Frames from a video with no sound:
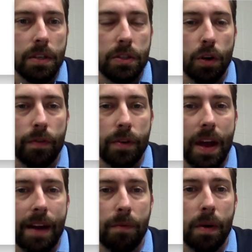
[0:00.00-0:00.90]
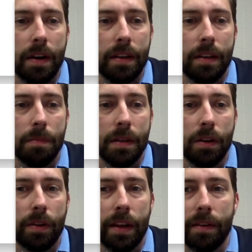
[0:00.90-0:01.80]
So if you have one, it'll be
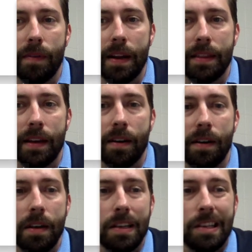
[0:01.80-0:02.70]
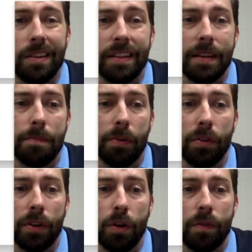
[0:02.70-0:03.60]
located right there. You can then
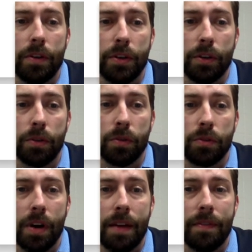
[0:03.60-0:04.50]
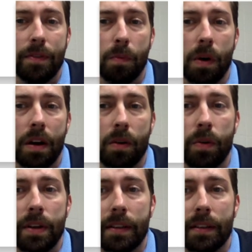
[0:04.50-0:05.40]
pull it over to your Google Drive if you want,
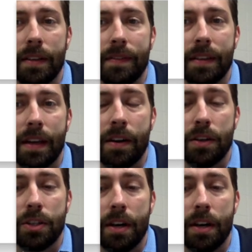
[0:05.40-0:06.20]
or you can leave it there and